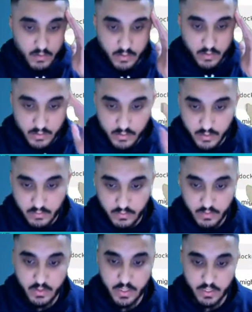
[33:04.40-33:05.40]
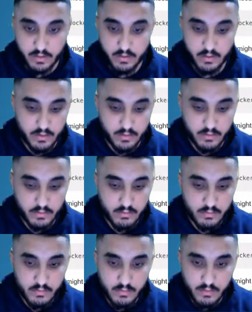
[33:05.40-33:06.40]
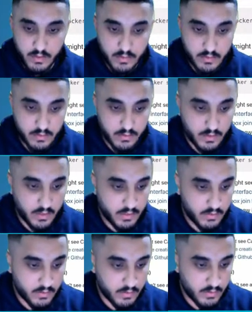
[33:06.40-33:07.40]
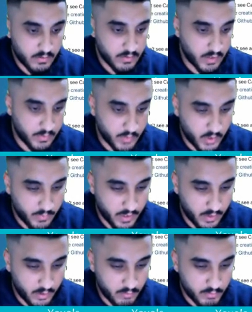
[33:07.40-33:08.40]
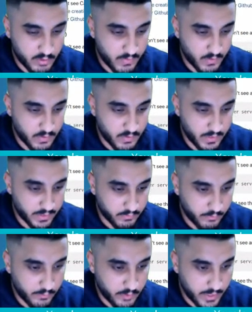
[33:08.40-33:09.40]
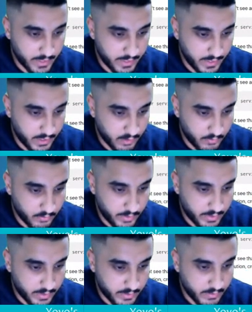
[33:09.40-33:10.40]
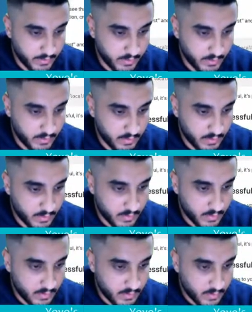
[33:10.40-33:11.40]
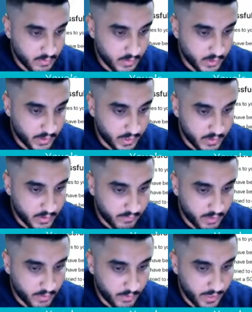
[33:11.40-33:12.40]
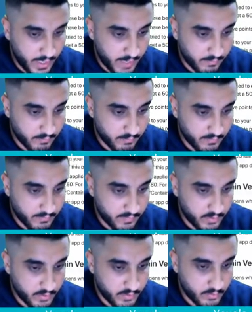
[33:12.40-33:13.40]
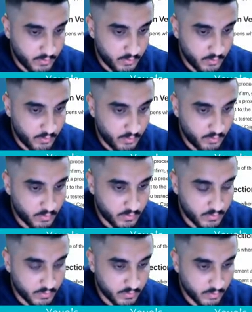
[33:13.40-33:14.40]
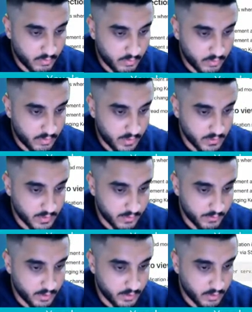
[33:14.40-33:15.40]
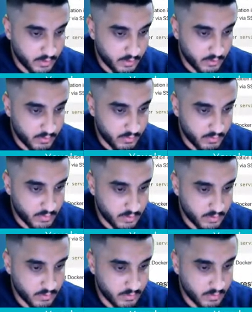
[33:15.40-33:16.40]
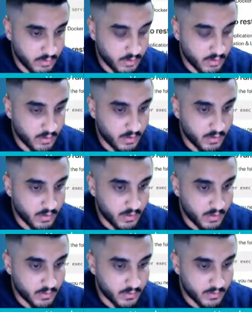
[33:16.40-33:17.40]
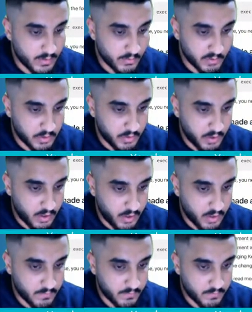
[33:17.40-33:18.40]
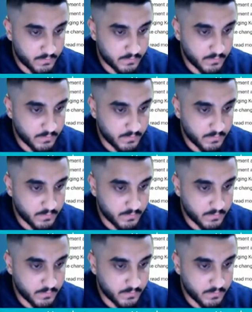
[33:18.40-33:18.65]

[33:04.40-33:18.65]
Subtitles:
On your server, check this SSH. We're gonna make it a little bit smaller so I can check it out and read it. Okay, so I feel like we have a few things that we can use. See what's going on.